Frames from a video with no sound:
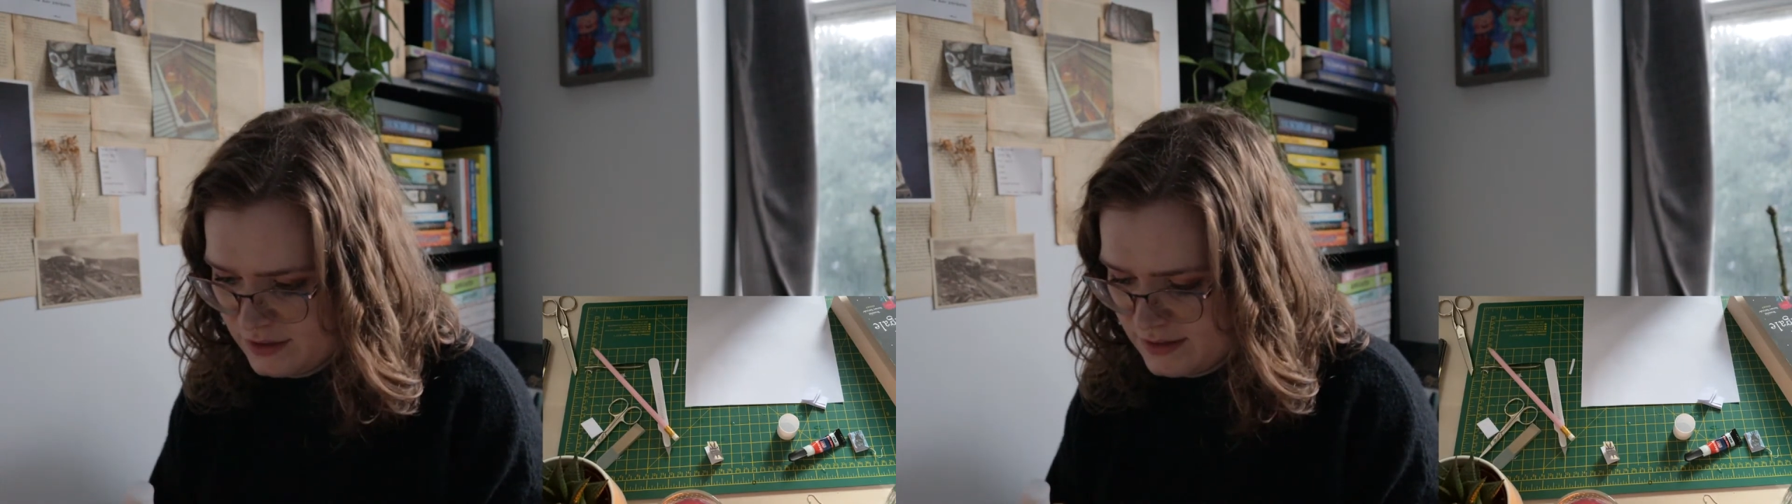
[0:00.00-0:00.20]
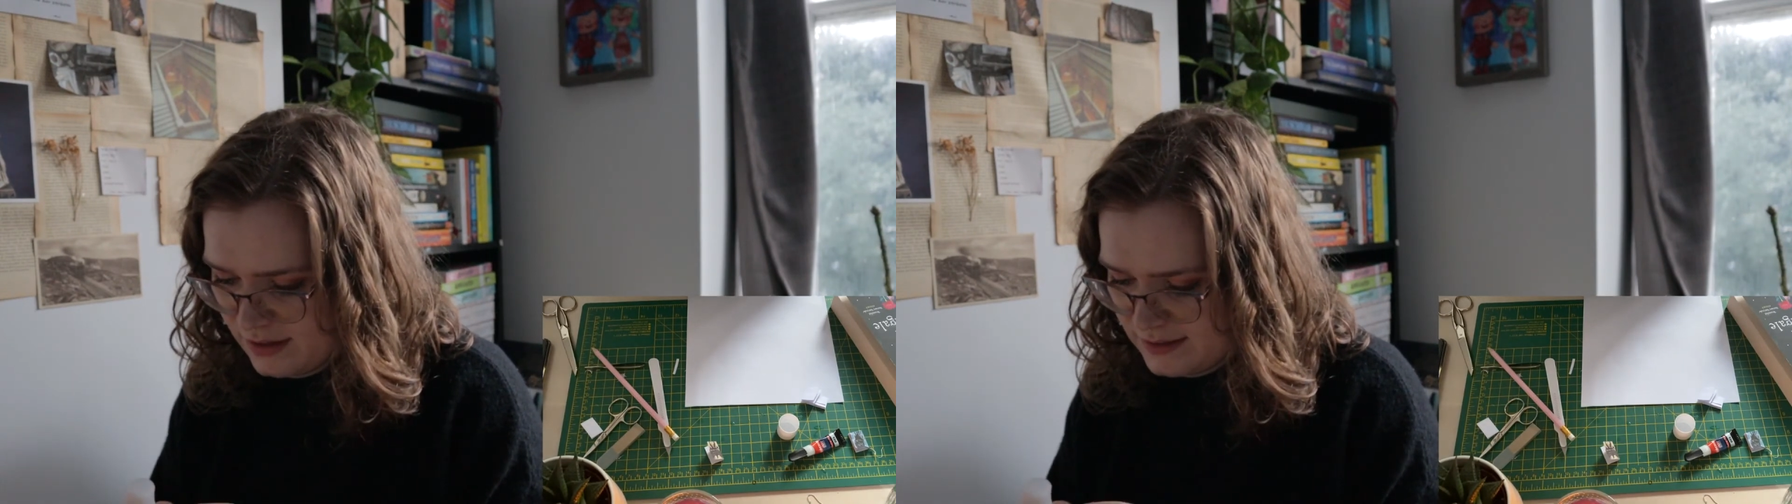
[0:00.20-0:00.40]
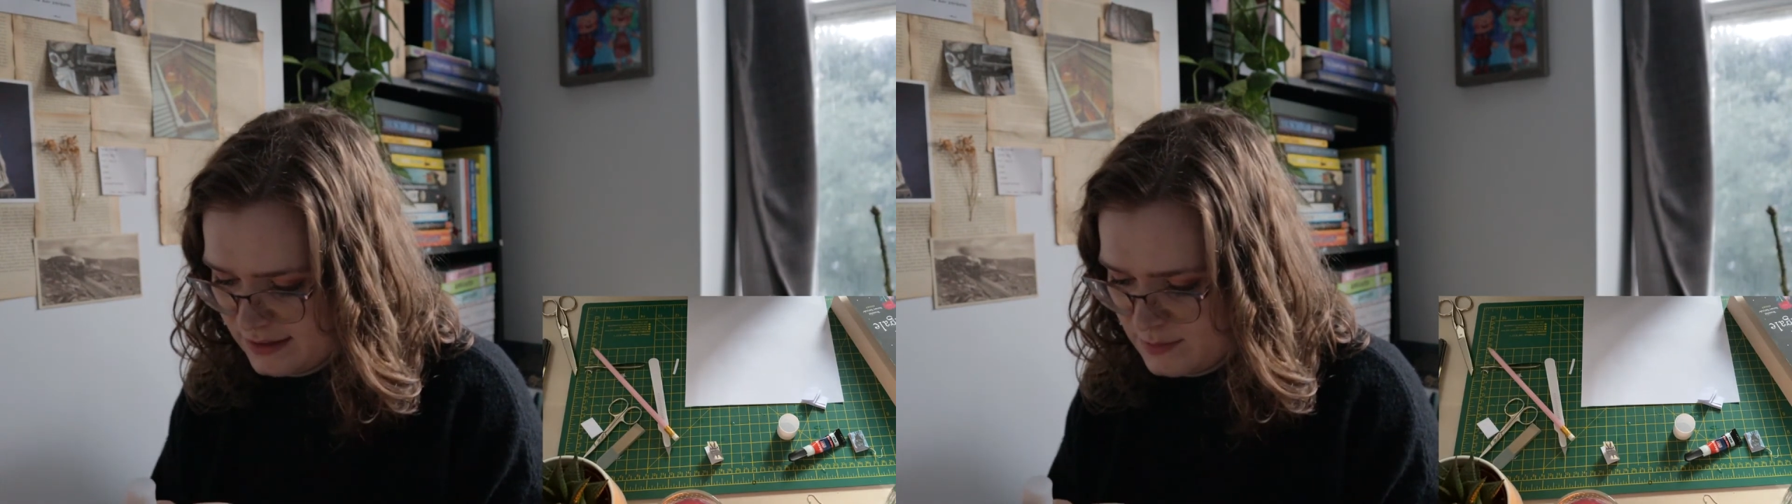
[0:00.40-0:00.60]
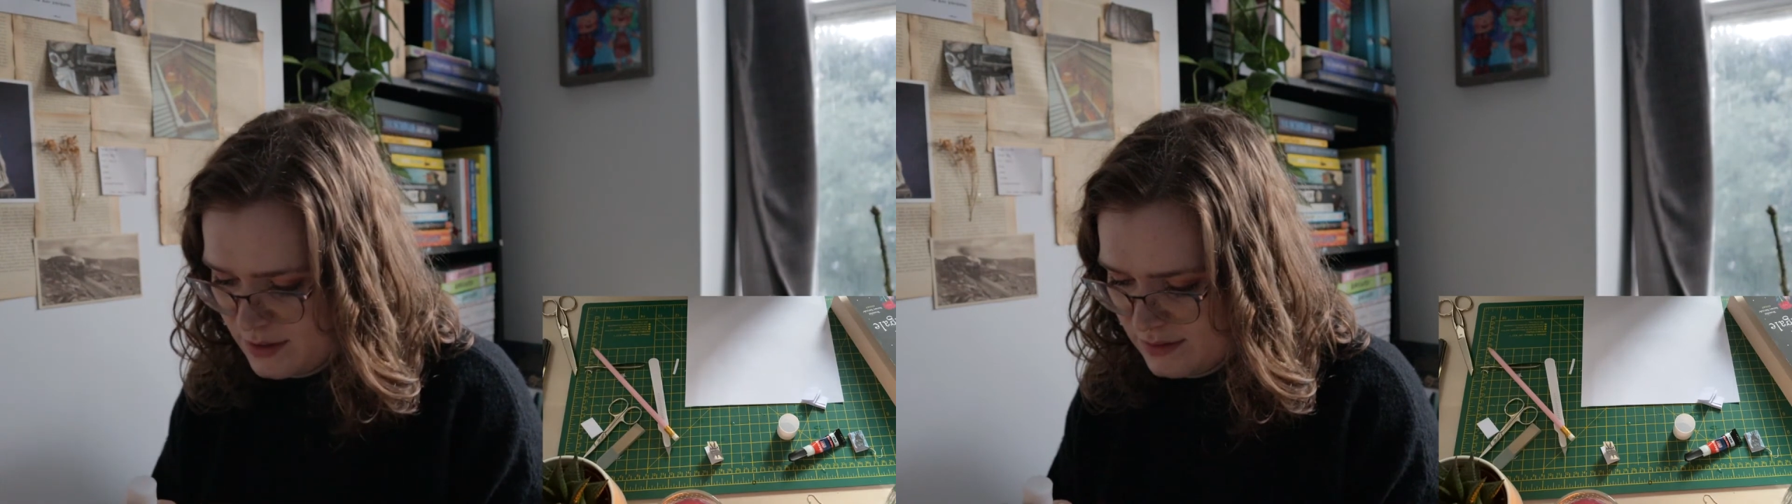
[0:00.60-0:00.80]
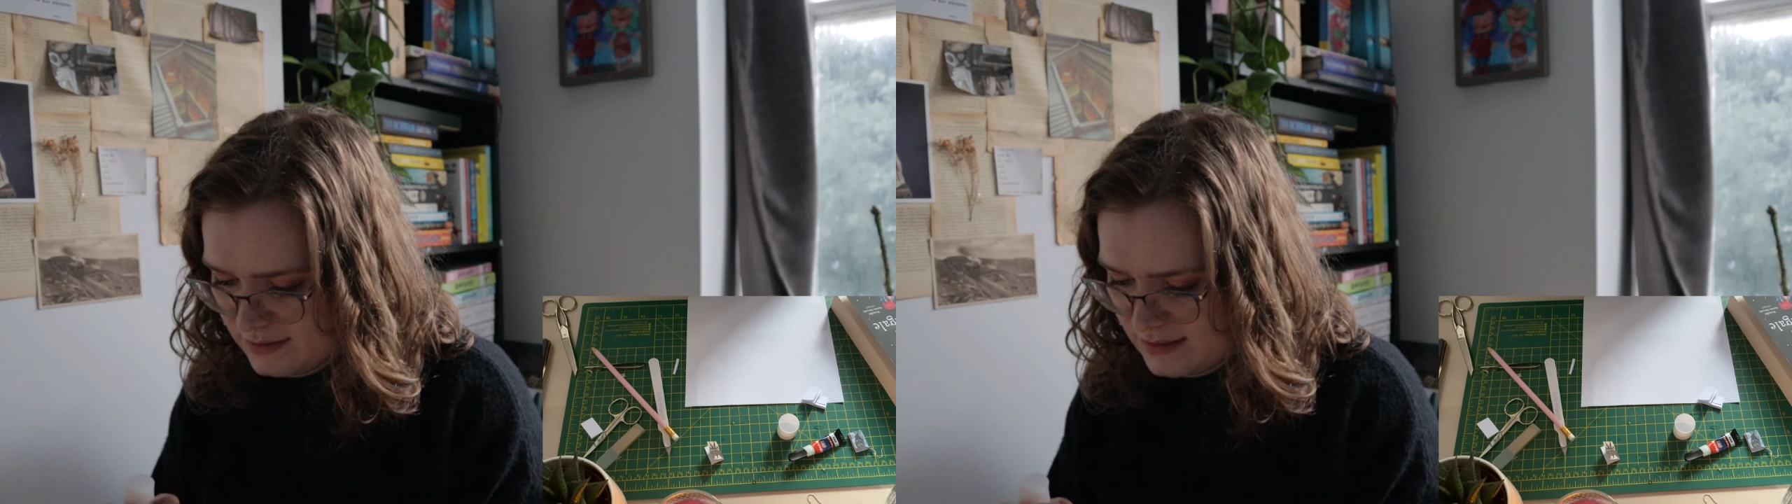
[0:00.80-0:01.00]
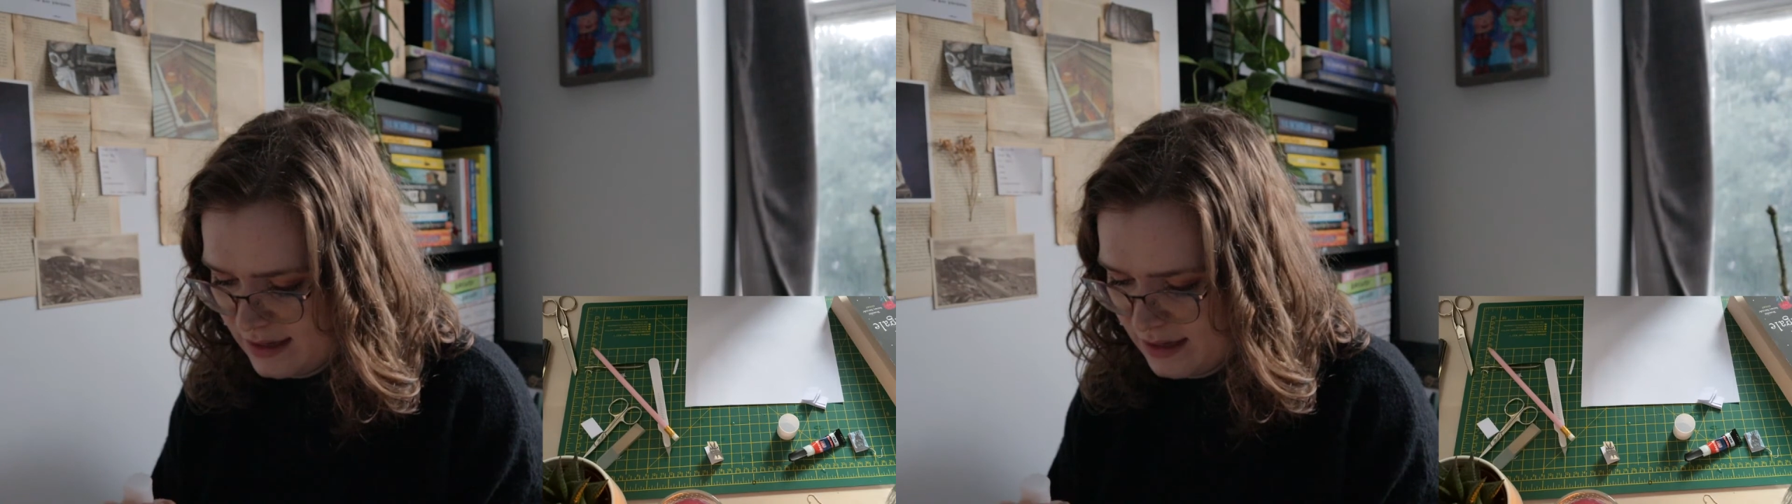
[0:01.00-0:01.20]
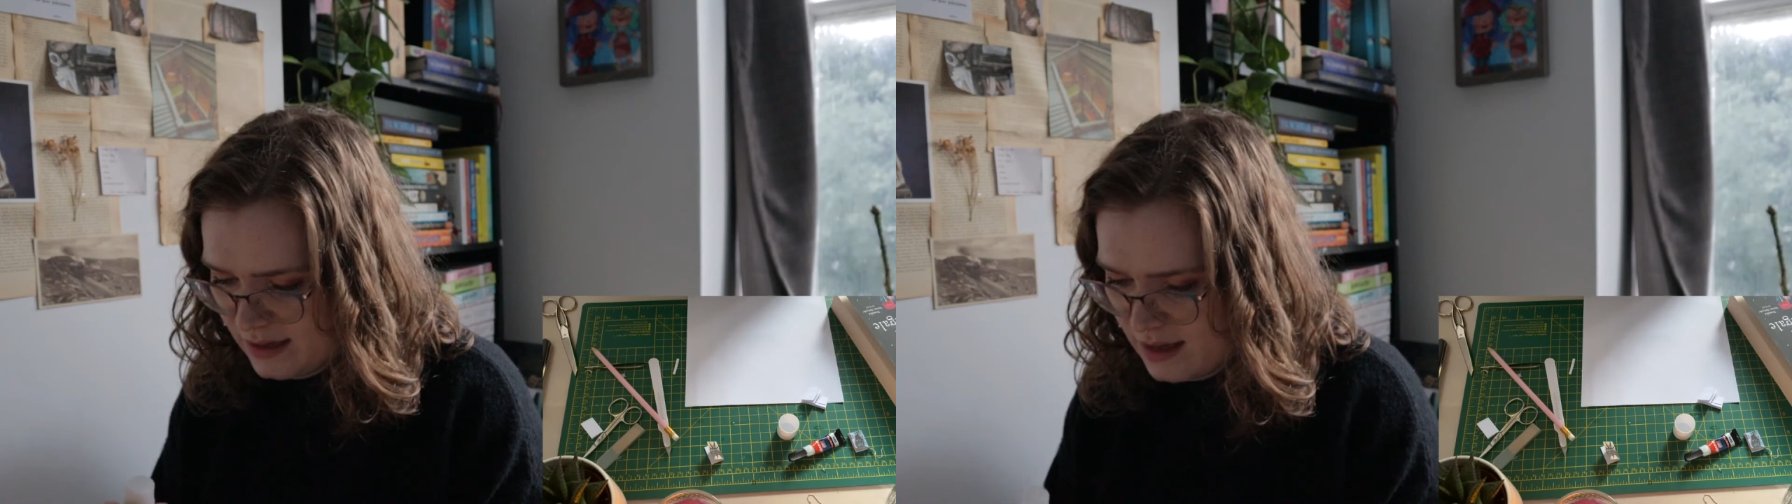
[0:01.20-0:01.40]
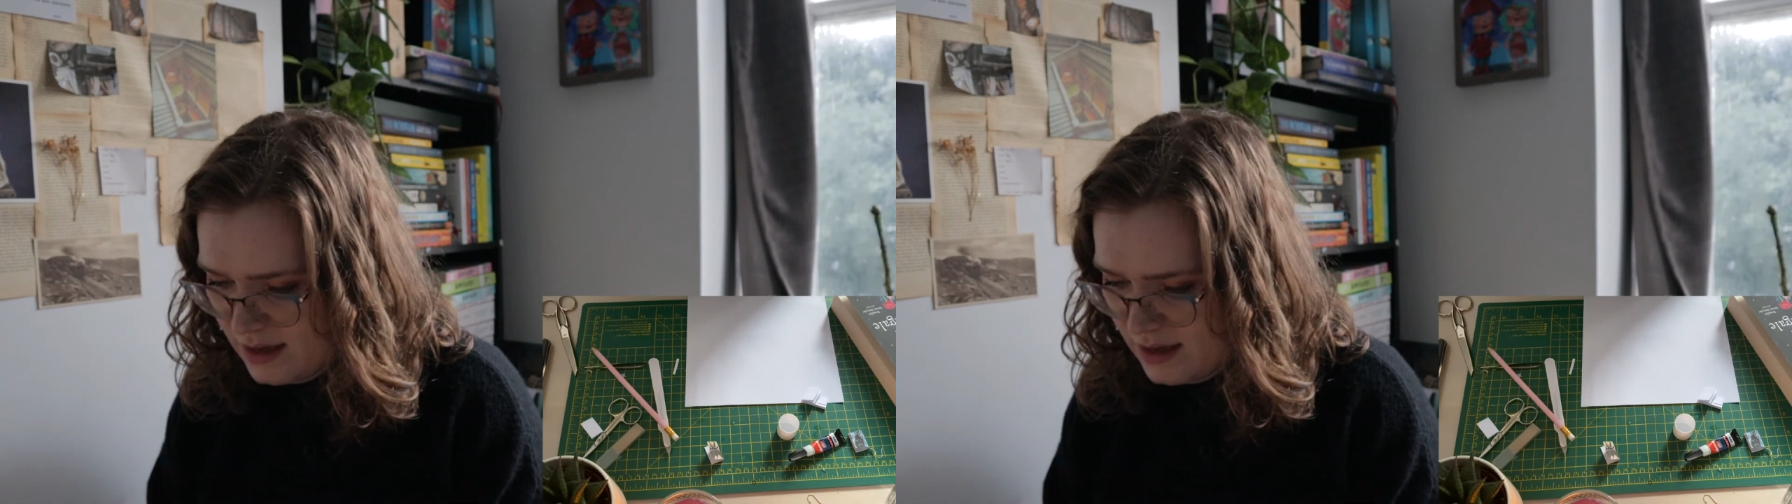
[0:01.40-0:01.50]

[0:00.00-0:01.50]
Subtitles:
starts experiencing